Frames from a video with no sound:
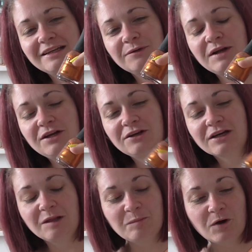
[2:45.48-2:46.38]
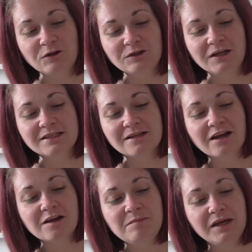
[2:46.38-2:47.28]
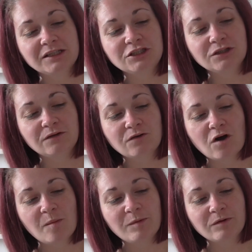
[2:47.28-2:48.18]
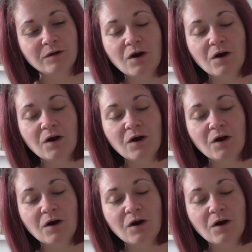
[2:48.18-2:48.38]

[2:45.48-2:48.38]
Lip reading: when you look at the bottle, it's like a mixture of copper and